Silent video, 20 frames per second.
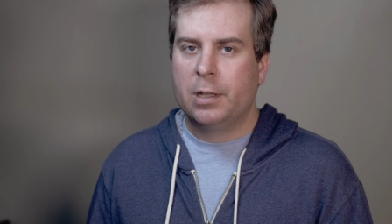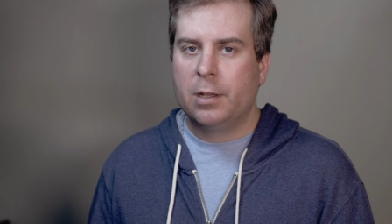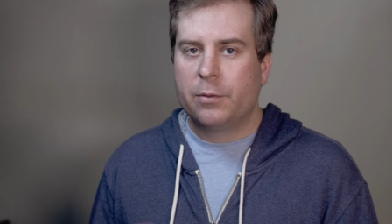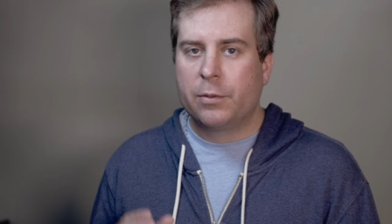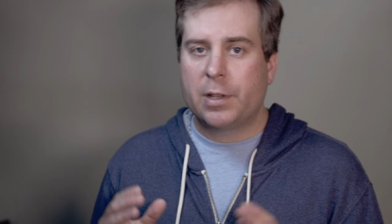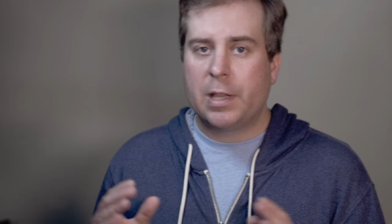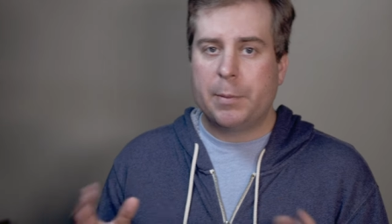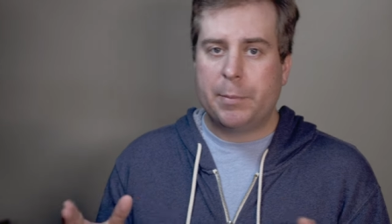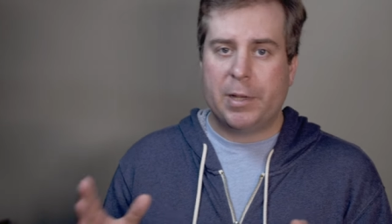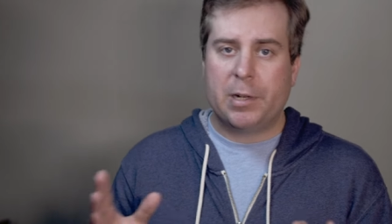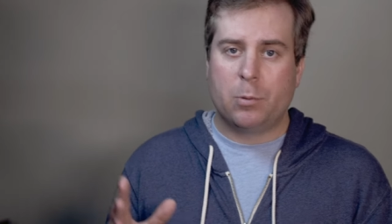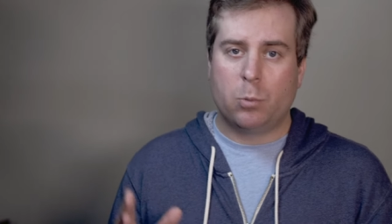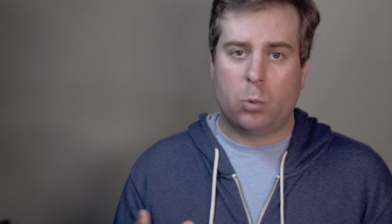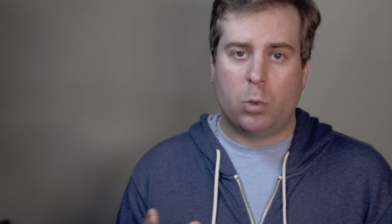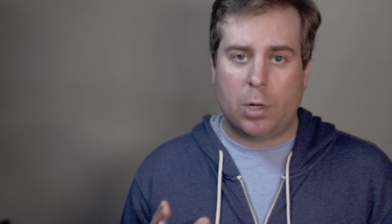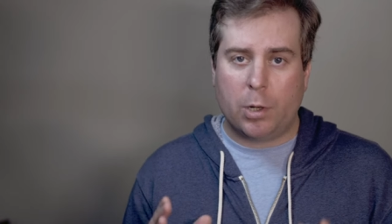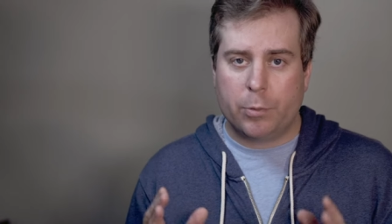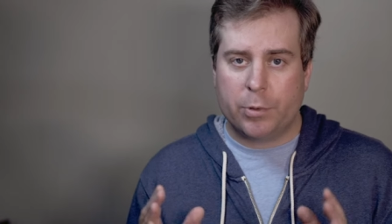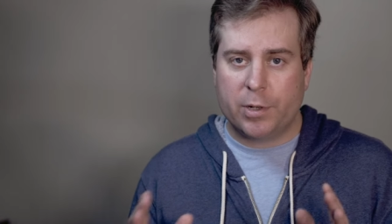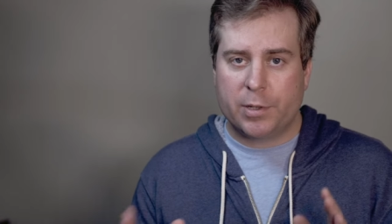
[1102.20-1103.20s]
For that matter,
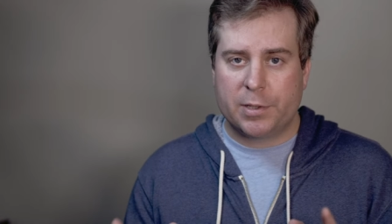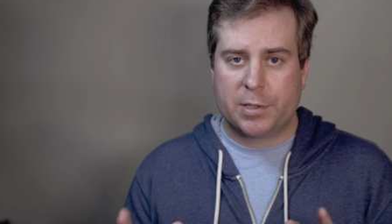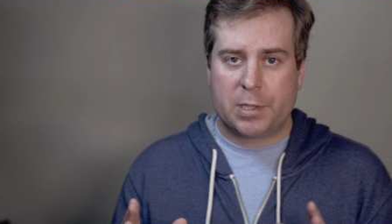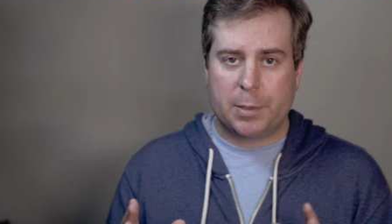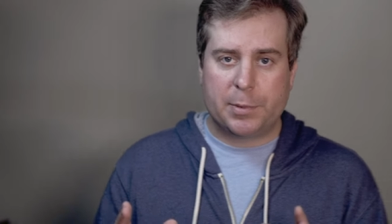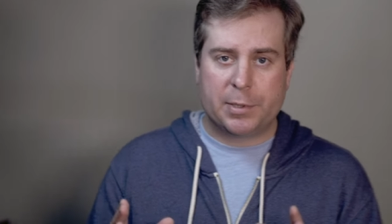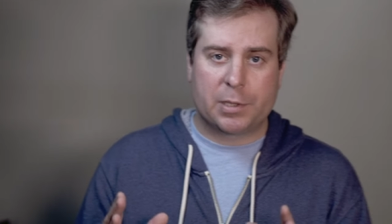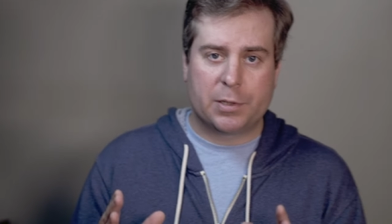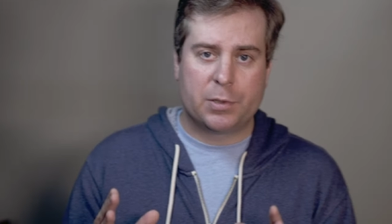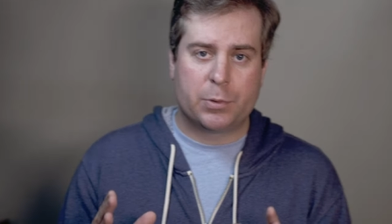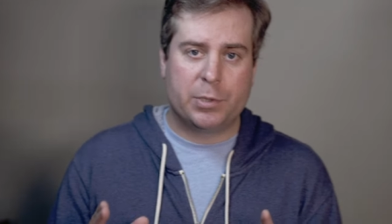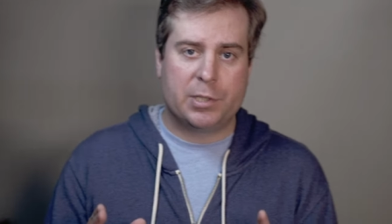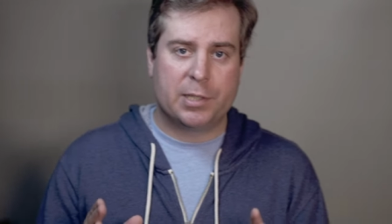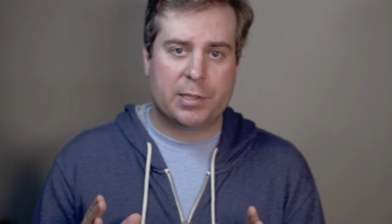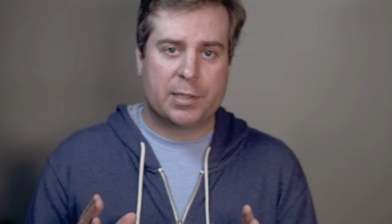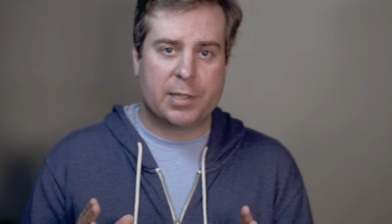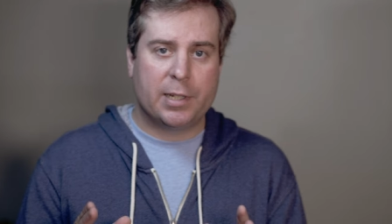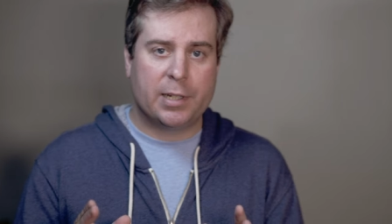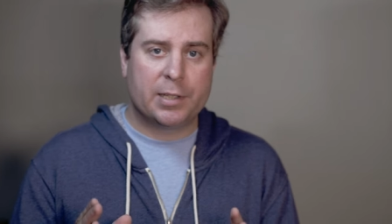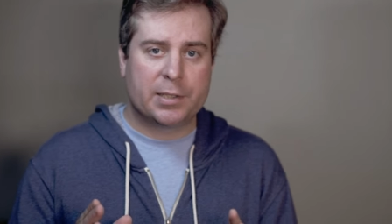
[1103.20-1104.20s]
while we're on the subject of switching
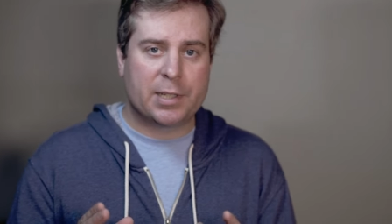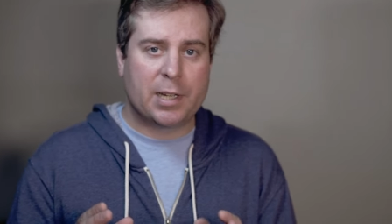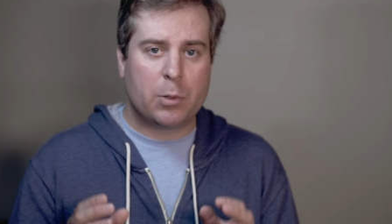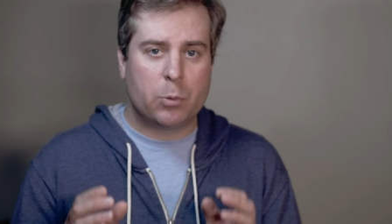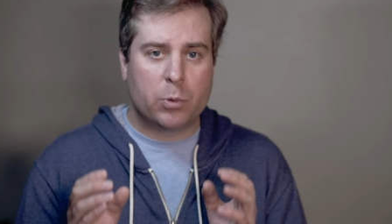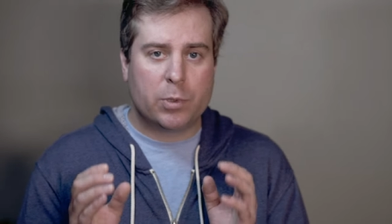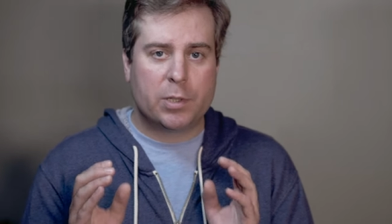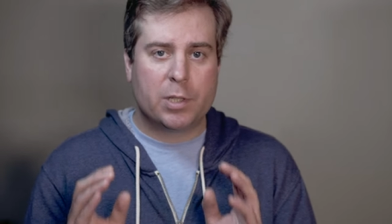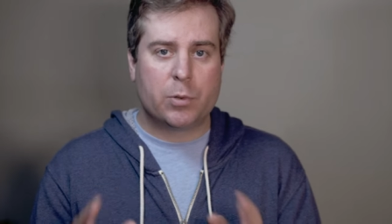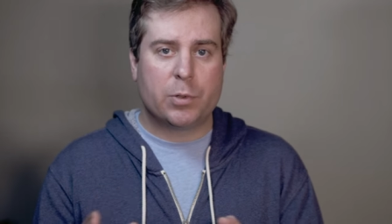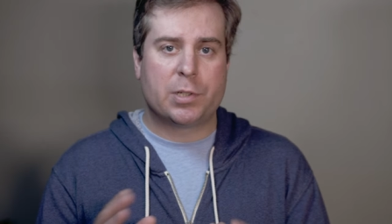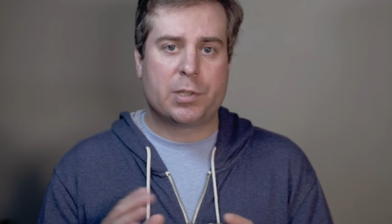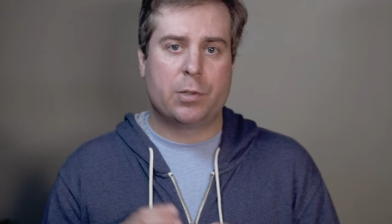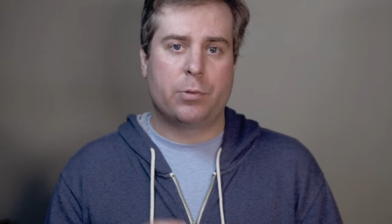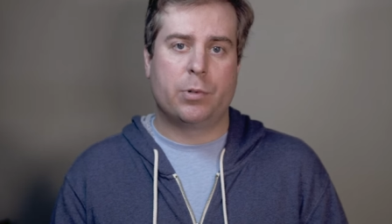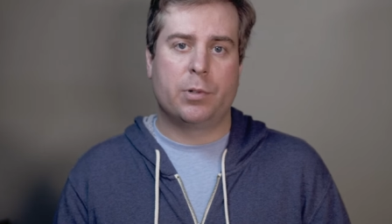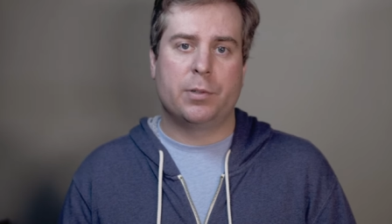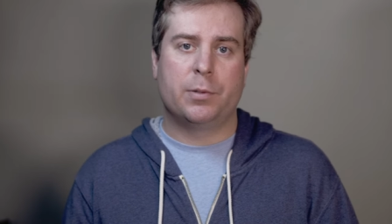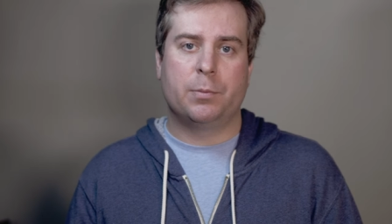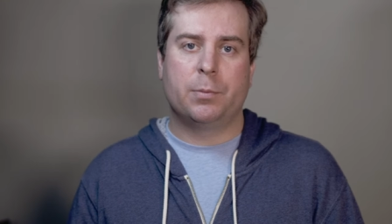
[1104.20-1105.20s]
settings, I really wish there
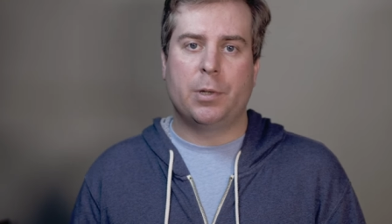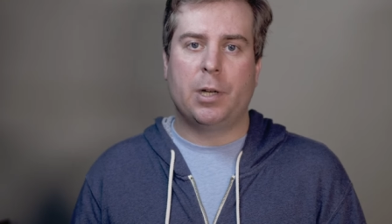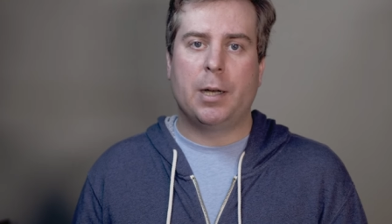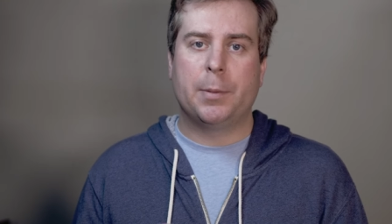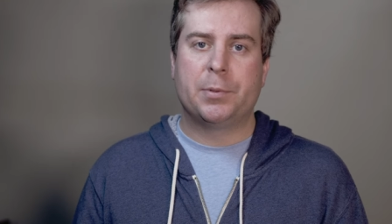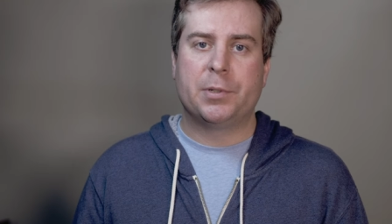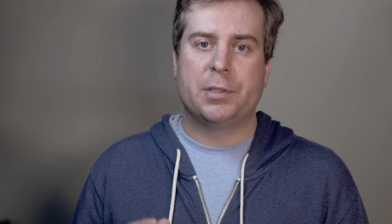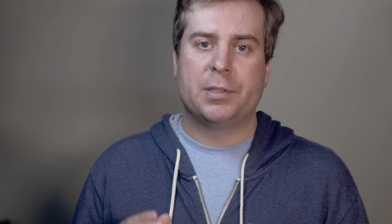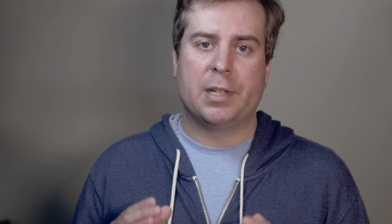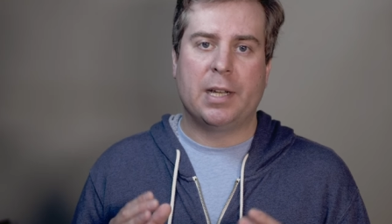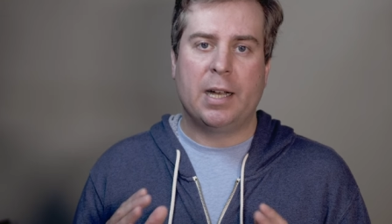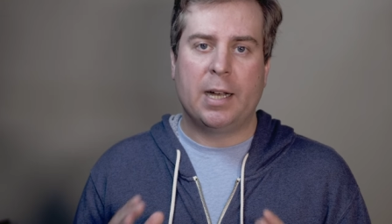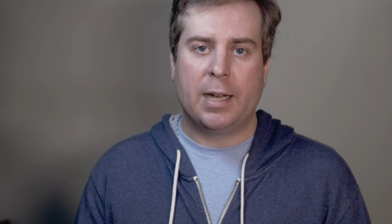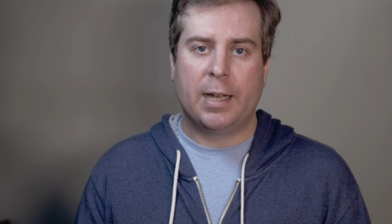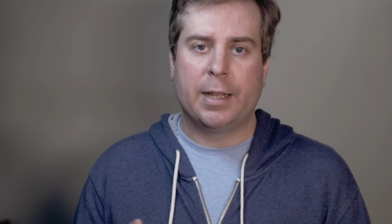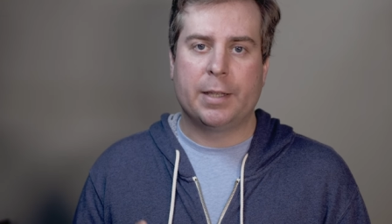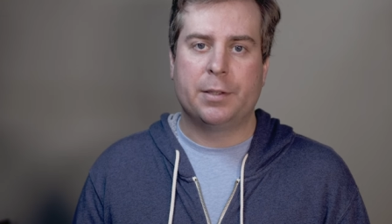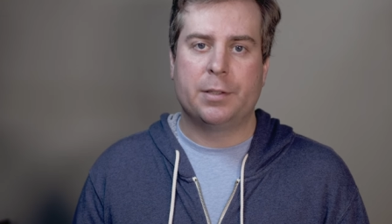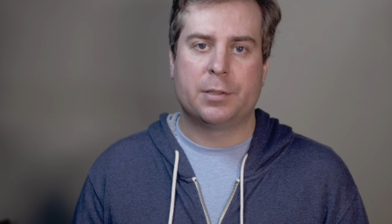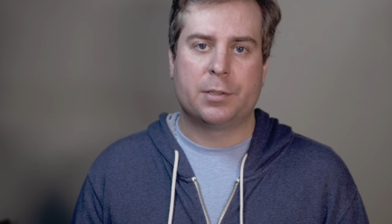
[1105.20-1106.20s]
were an option to
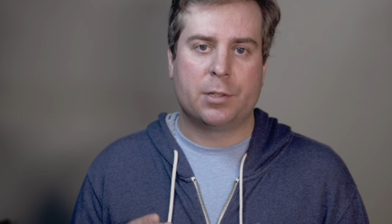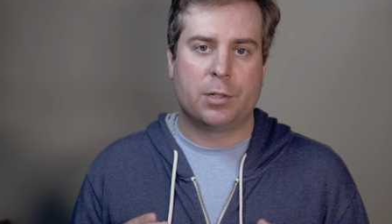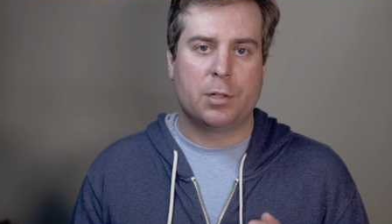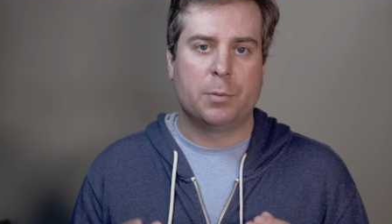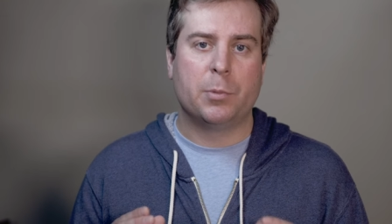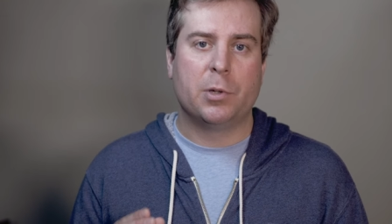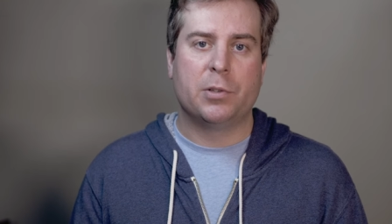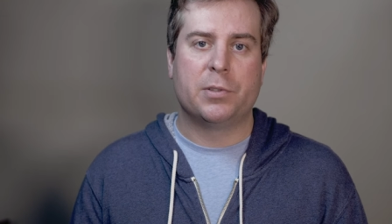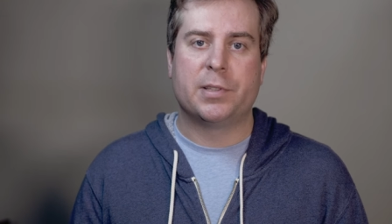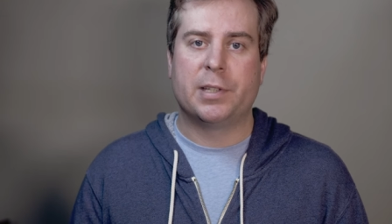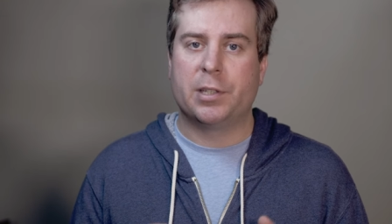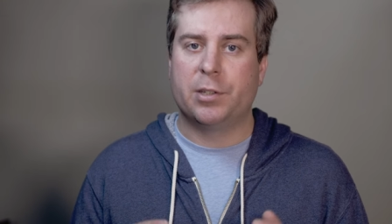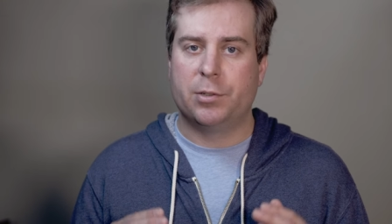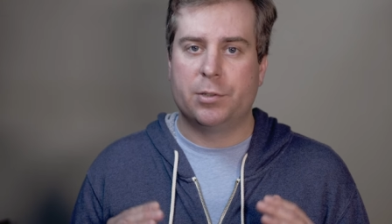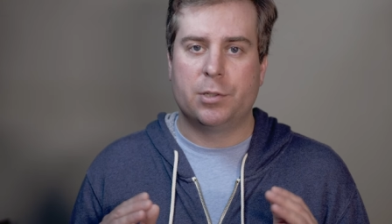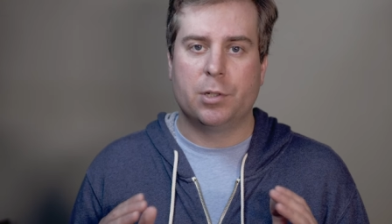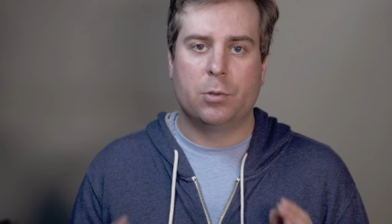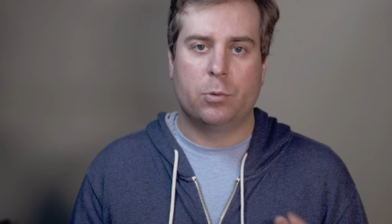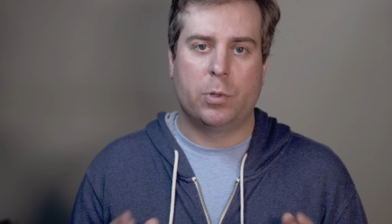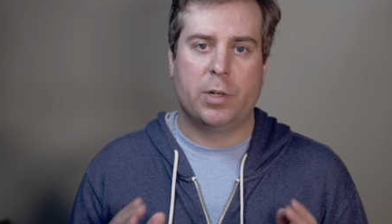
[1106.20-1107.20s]
hide the certain modes that you
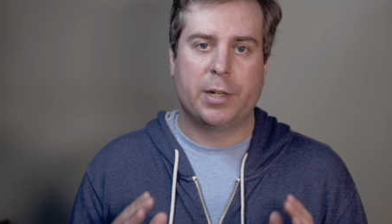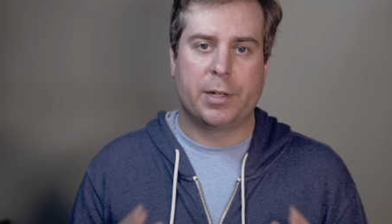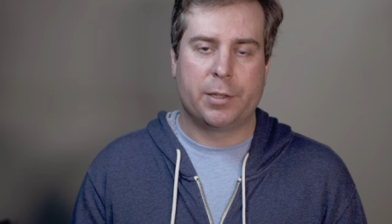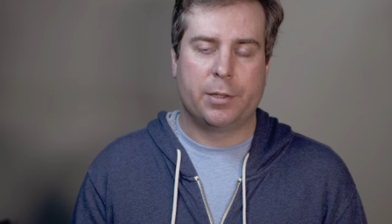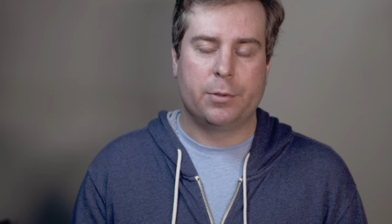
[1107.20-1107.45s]
don't want to